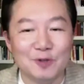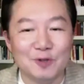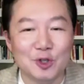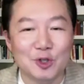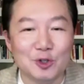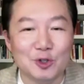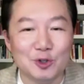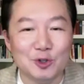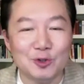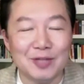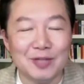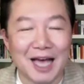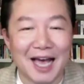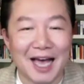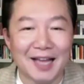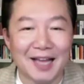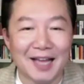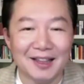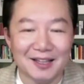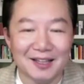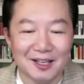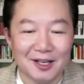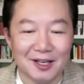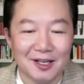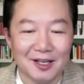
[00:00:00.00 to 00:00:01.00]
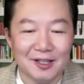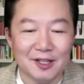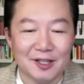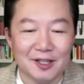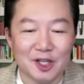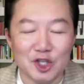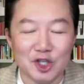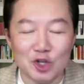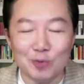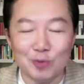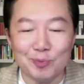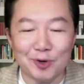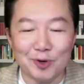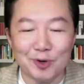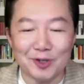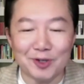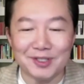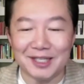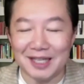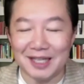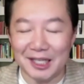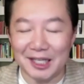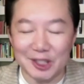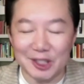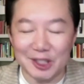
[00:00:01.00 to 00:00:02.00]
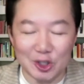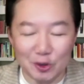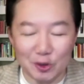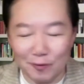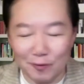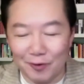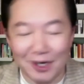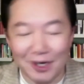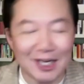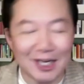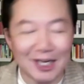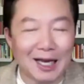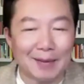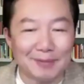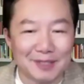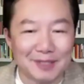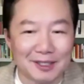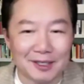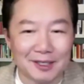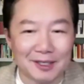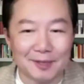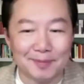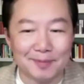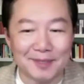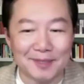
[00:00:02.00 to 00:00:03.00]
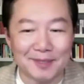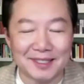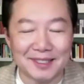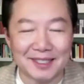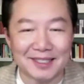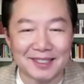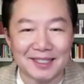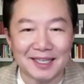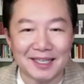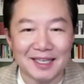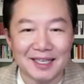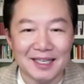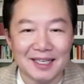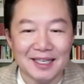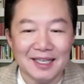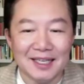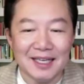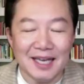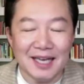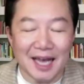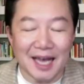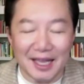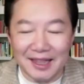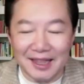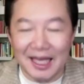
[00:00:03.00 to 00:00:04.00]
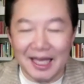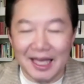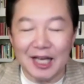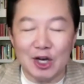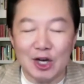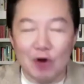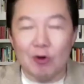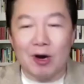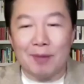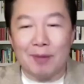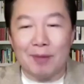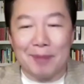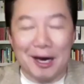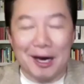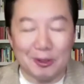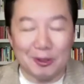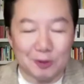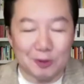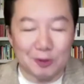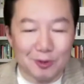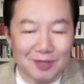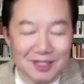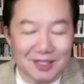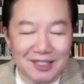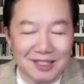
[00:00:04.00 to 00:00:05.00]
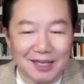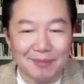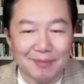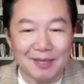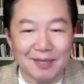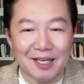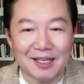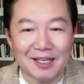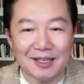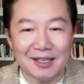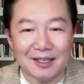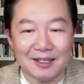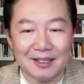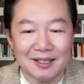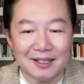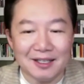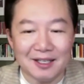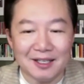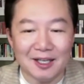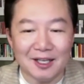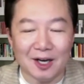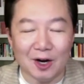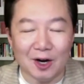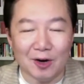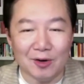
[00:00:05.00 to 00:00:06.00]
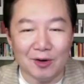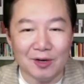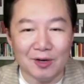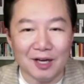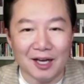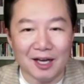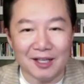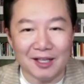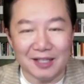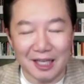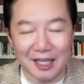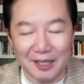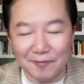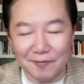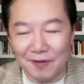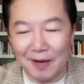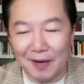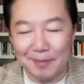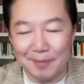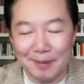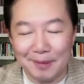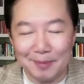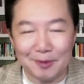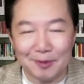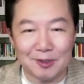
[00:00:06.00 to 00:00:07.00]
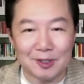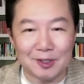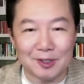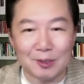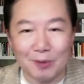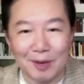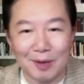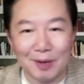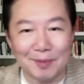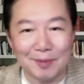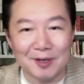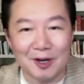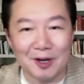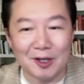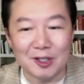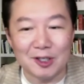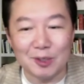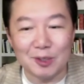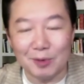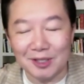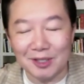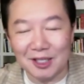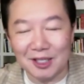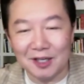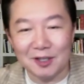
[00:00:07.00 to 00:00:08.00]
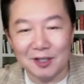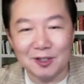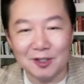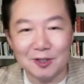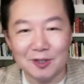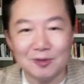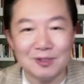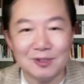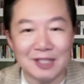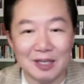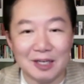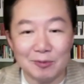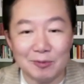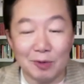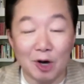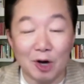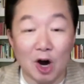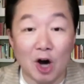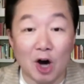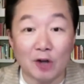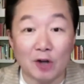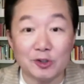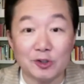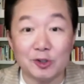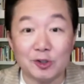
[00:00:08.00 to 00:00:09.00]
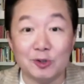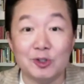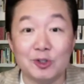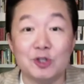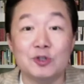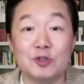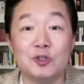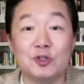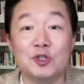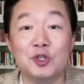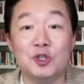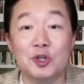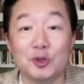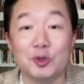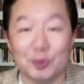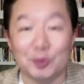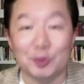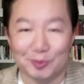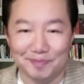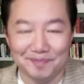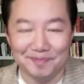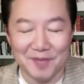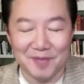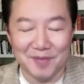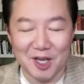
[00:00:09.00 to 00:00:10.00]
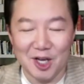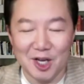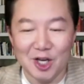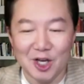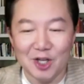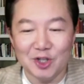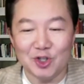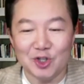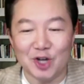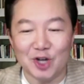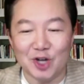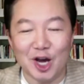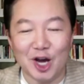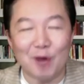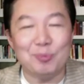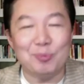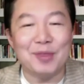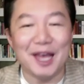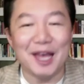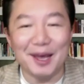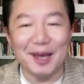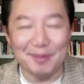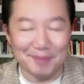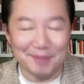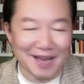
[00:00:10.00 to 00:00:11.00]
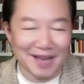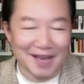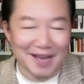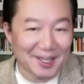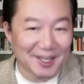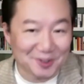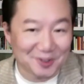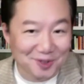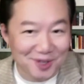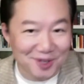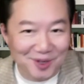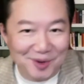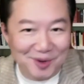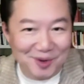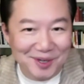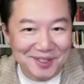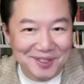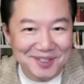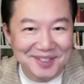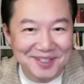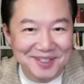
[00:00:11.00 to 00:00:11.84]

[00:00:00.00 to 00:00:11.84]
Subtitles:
do that, the new person, let's say your friend comes into the business, and they go about doing the same thing, they invite people to the webinar. You know what they're going to do? They will also use you to help them answer the question.